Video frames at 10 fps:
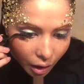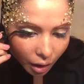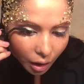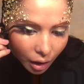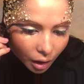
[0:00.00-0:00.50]
I'm
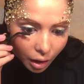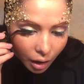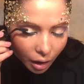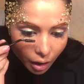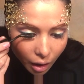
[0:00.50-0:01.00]
just using,
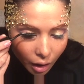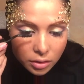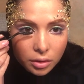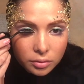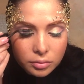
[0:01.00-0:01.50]
I've got
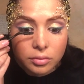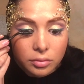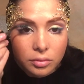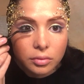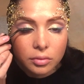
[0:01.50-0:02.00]
quite long
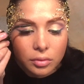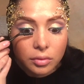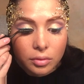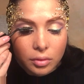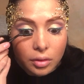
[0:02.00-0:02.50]
lashes, so
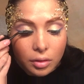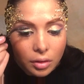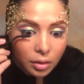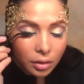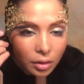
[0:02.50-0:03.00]
I'm just
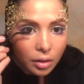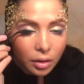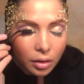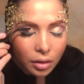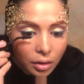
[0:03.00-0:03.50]
using
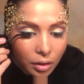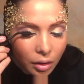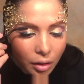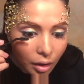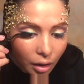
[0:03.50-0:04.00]
my favourite
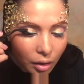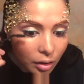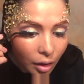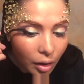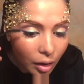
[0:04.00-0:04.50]

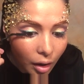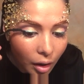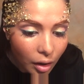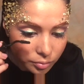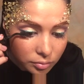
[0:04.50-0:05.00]
mascara from
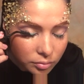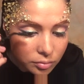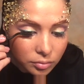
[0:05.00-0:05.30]
Lancome.